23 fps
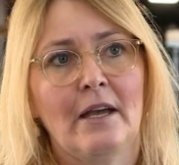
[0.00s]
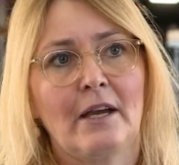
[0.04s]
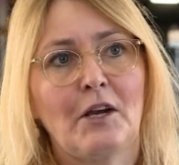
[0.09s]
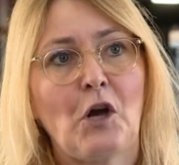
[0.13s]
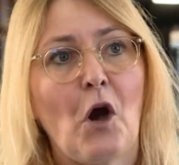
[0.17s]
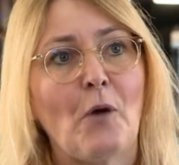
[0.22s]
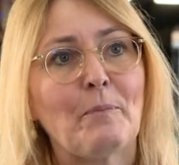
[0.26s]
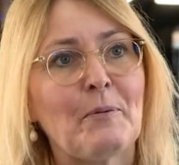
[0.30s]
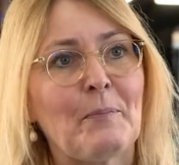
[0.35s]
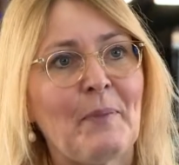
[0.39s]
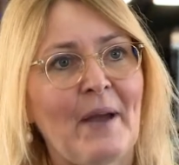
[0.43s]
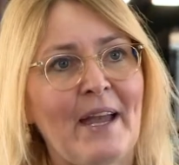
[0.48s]

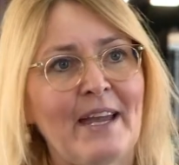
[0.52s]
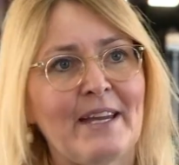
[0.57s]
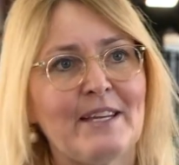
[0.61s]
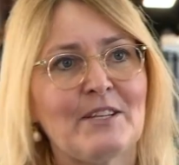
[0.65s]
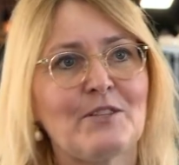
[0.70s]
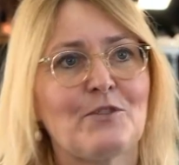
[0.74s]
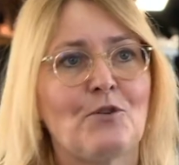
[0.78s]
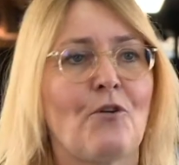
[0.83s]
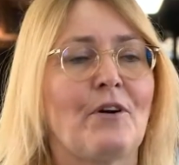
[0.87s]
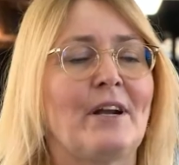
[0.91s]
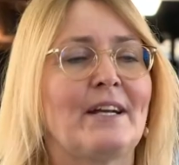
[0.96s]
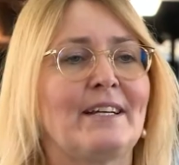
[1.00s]

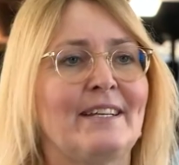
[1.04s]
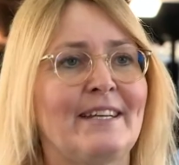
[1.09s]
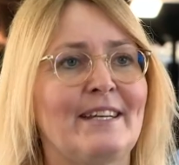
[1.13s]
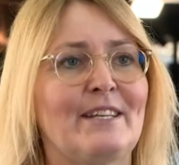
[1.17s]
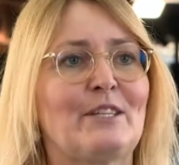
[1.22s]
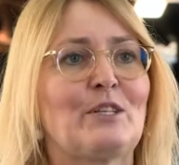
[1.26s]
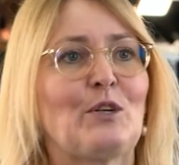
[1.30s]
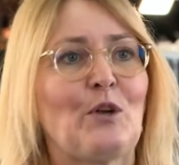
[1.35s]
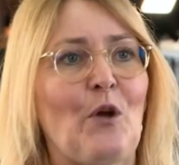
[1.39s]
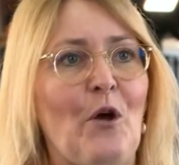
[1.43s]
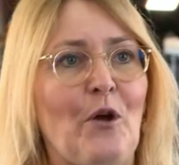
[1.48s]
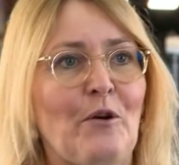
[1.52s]
copy-paste or at
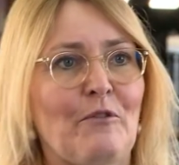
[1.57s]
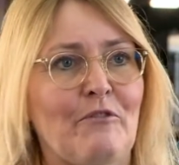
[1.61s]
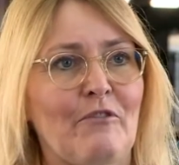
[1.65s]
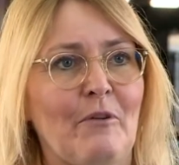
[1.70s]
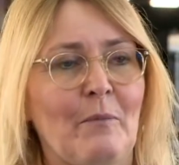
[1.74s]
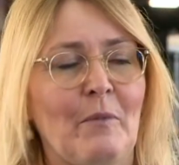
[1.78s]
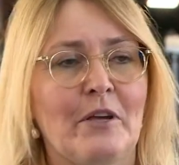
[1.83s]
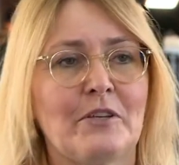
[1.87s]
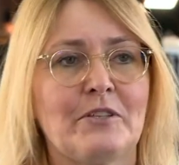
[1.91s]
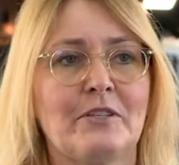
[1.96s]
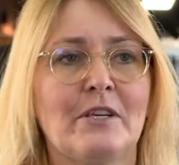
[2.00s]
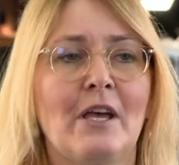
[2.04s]
least learn
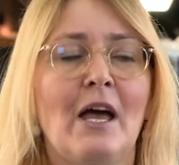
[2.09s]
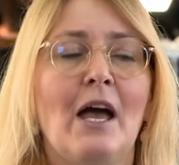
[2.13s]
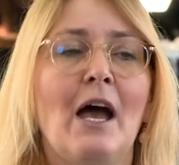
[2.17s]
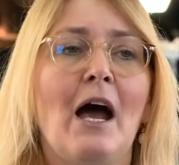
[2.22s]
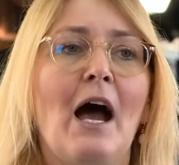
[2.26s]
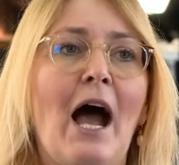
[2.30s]
from us.